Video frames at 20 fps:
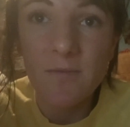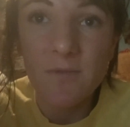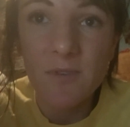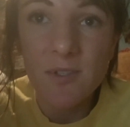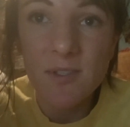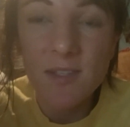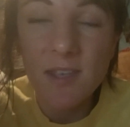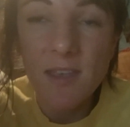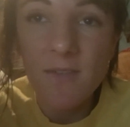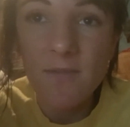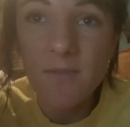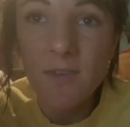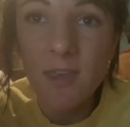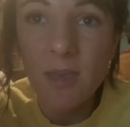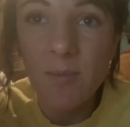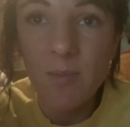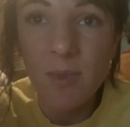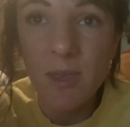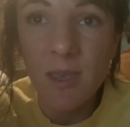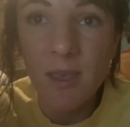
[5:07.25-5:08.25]
for
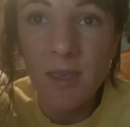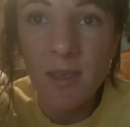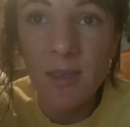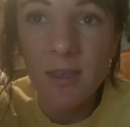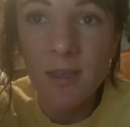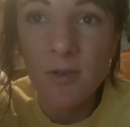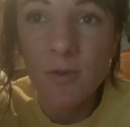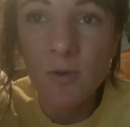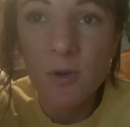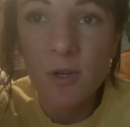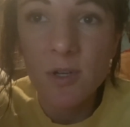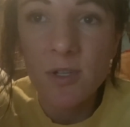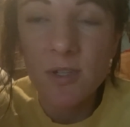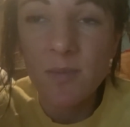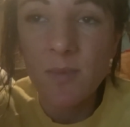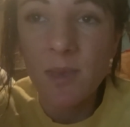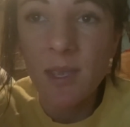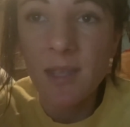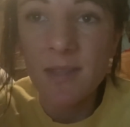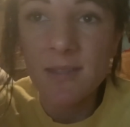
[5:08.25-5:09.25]
safekeeping in order to
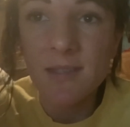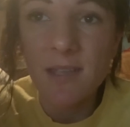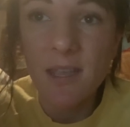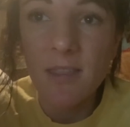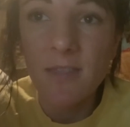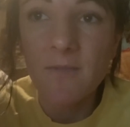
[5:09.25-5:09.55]
maintain